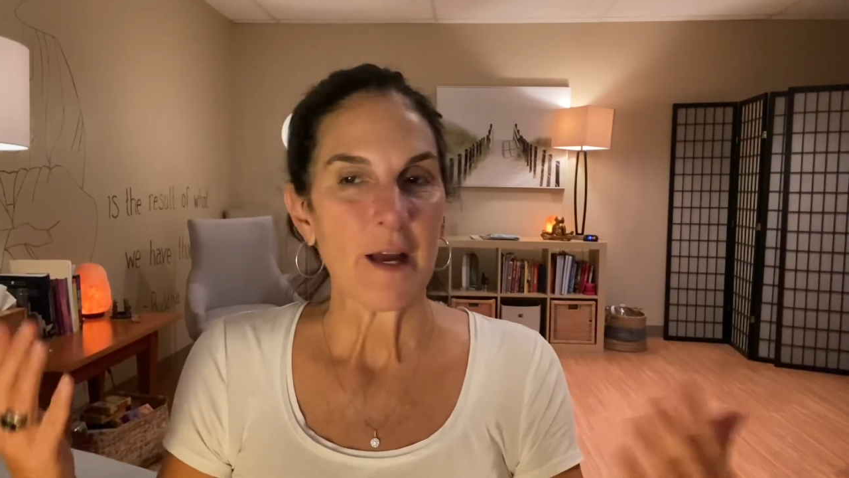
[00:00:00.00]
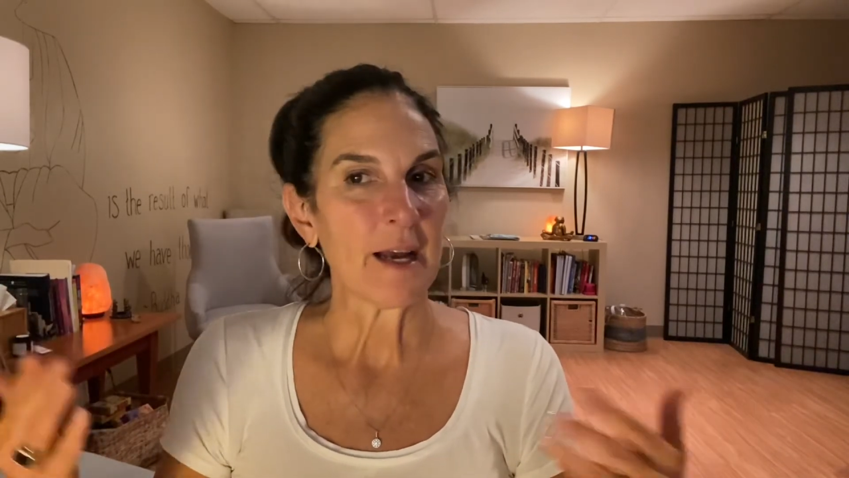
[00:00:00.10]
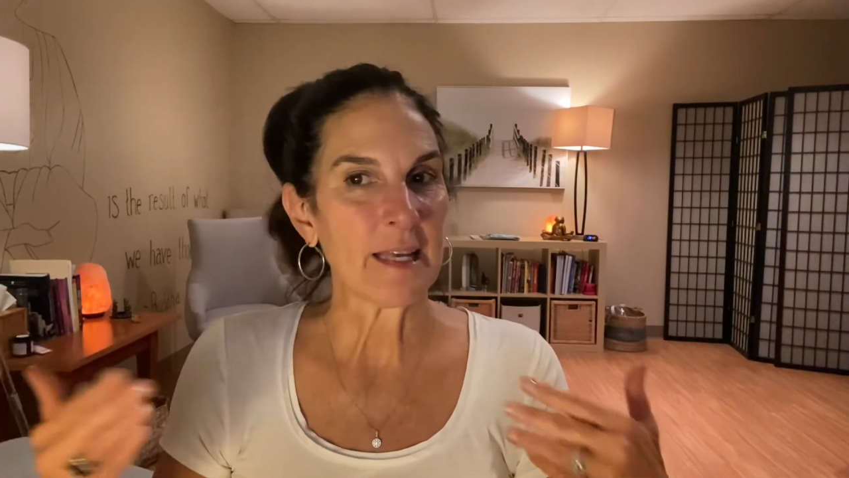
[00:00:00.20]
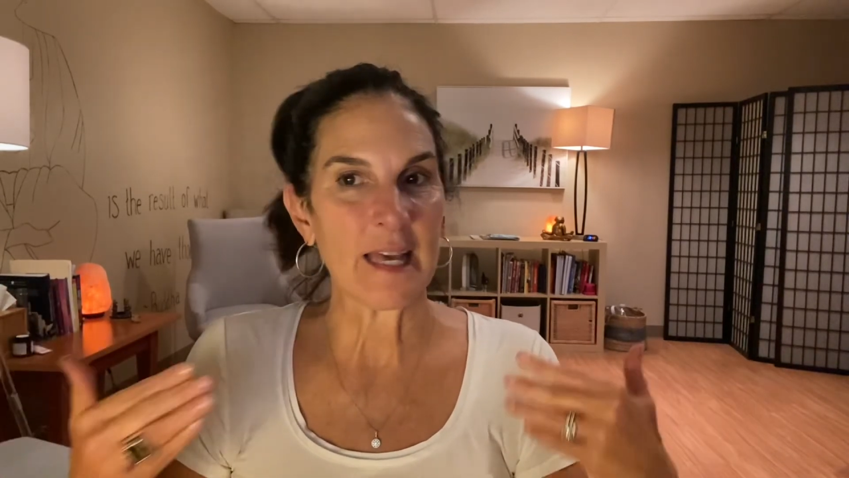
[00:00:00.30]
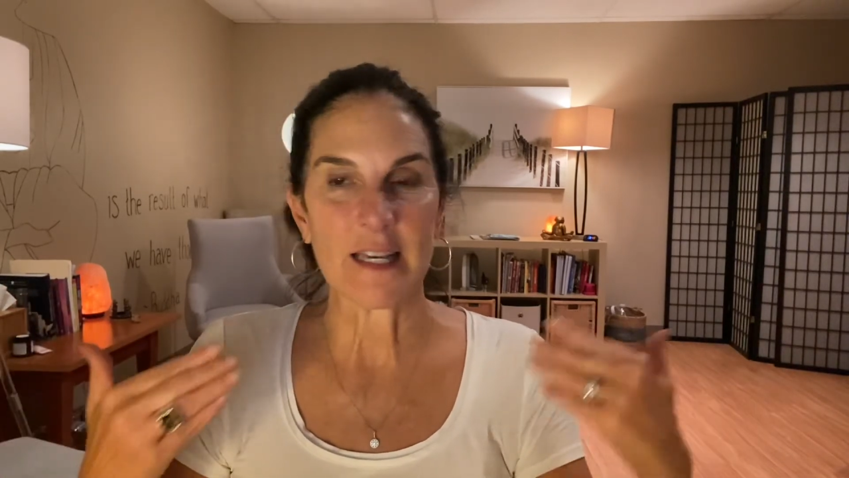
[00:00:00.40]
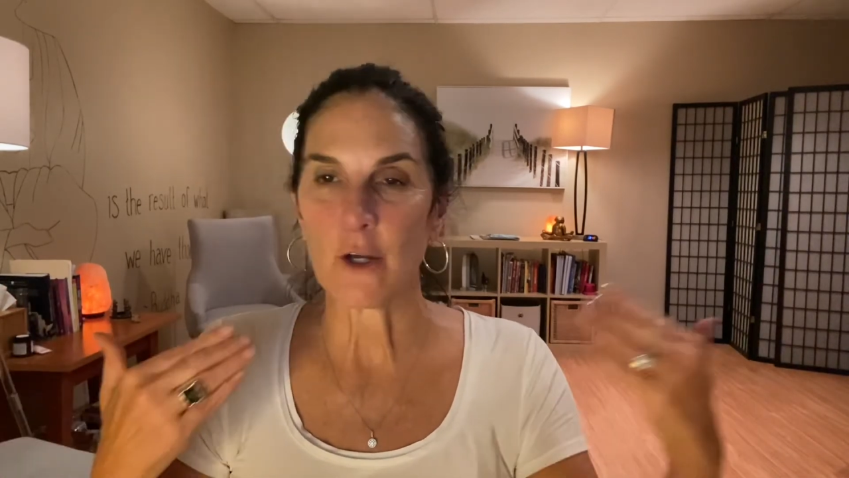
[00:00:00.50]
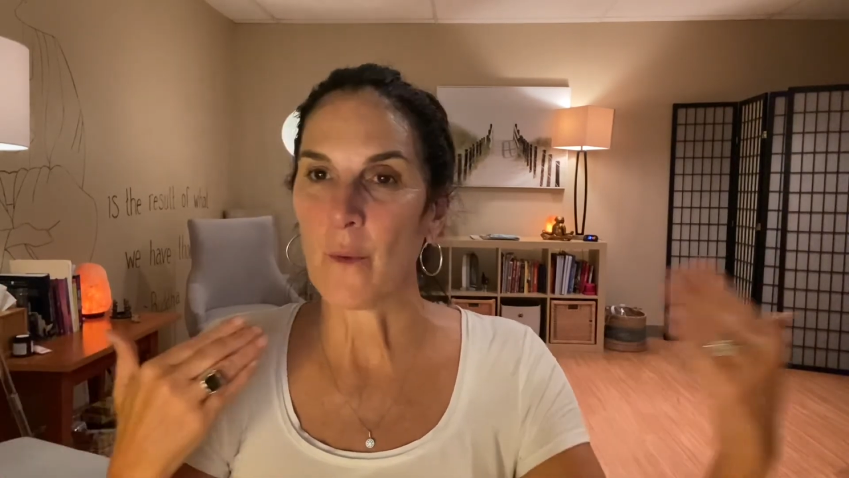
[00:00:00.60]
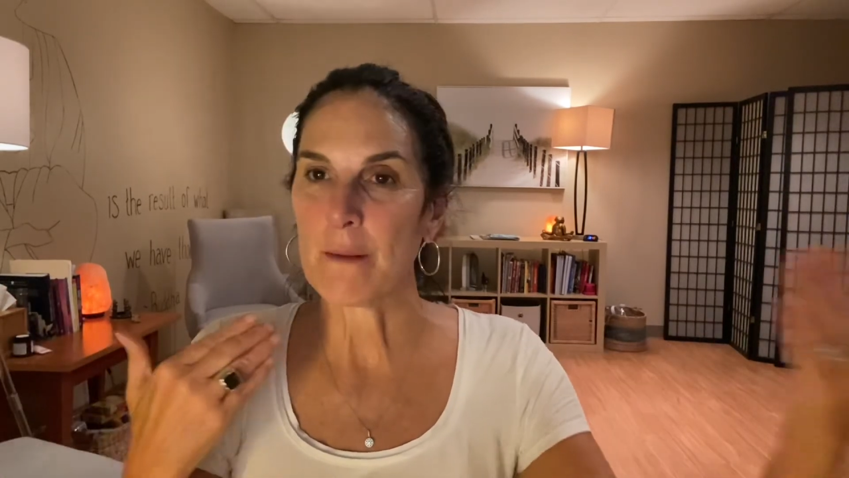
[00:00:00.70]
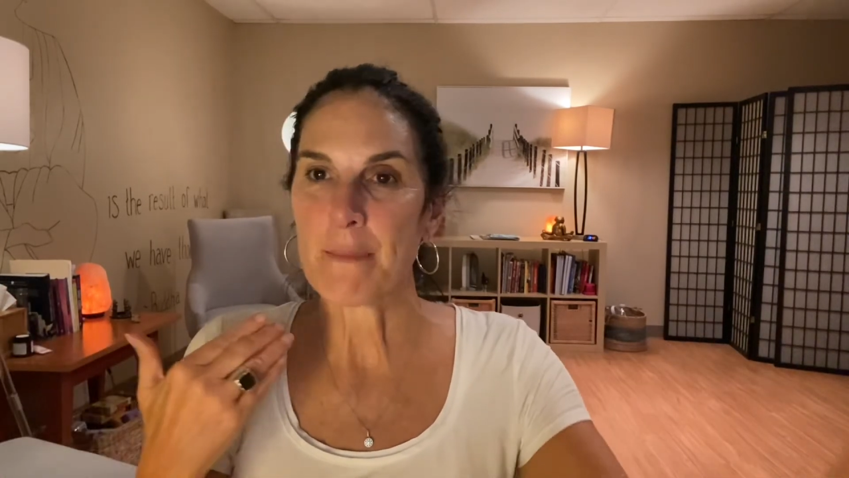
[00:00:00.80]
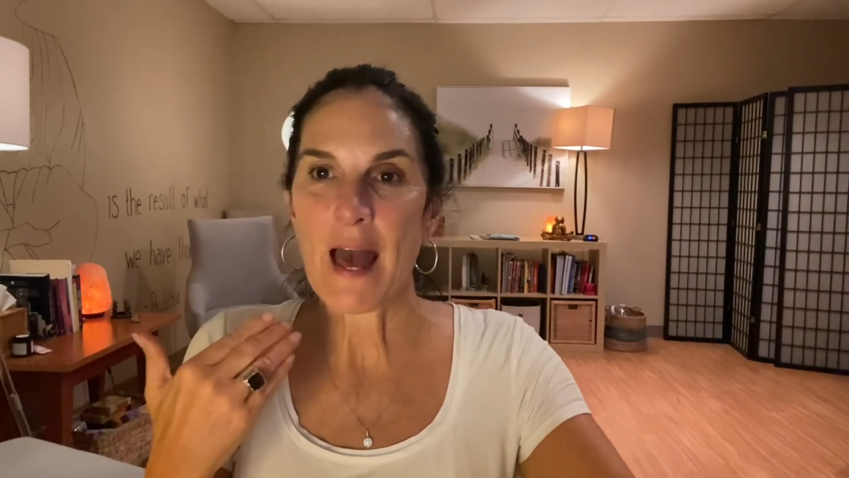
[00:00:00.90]
Again,
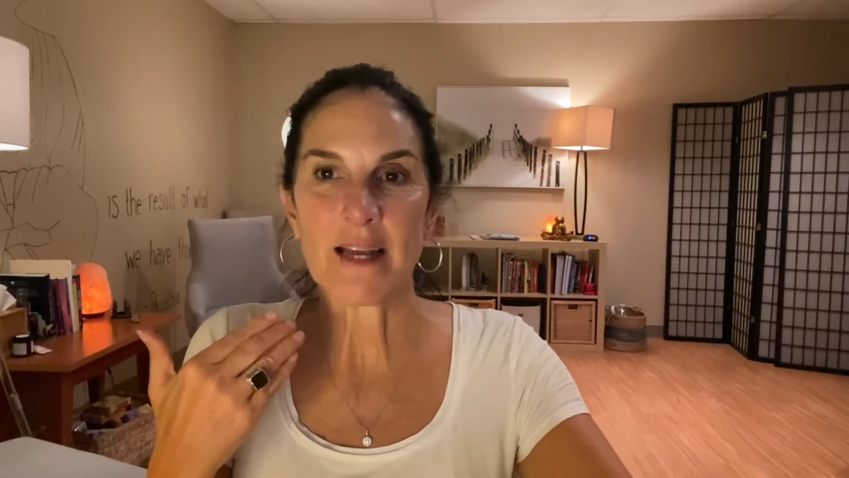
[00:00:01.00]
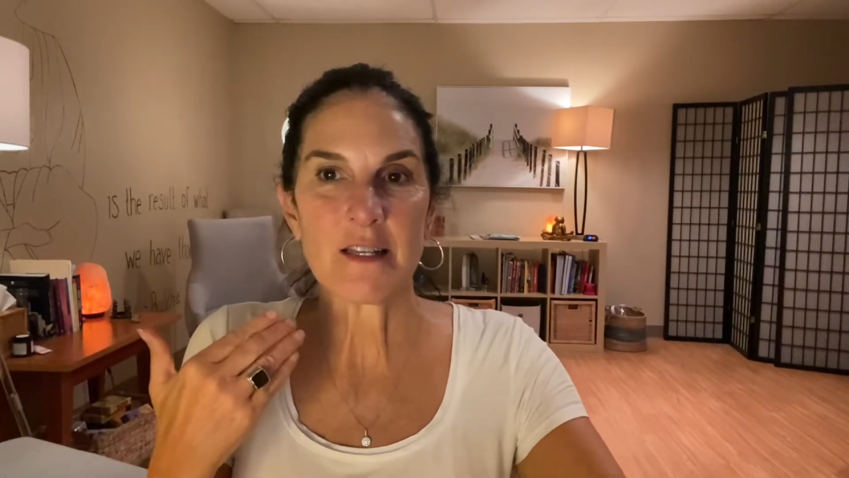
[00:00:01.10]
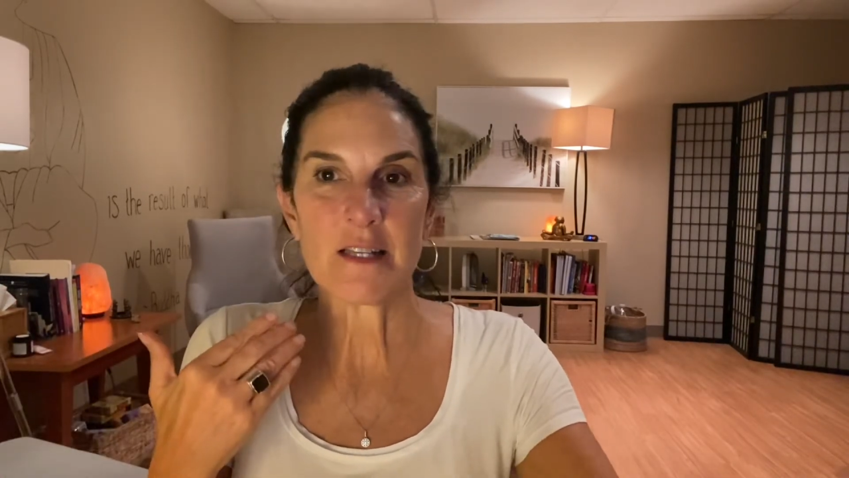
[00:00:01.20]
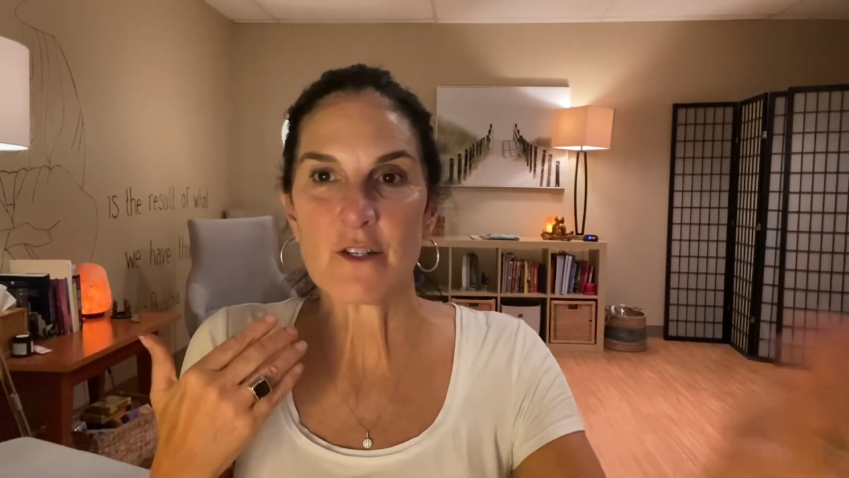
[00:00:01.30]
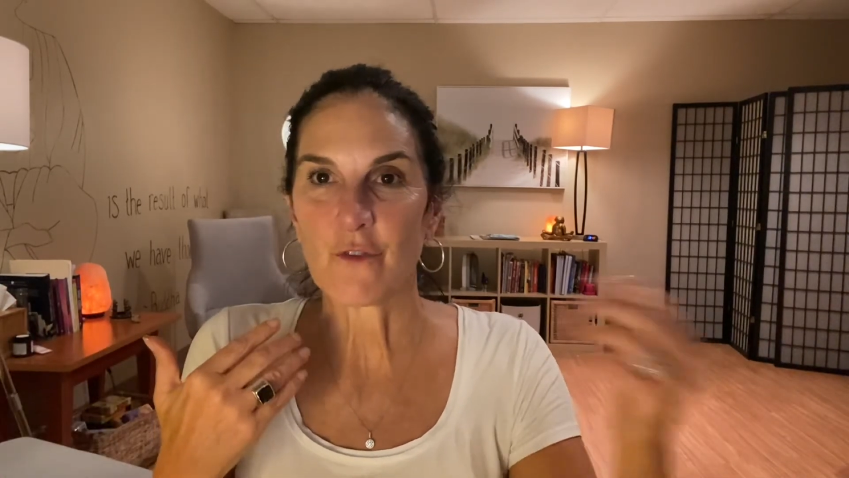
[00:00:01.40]
going back to these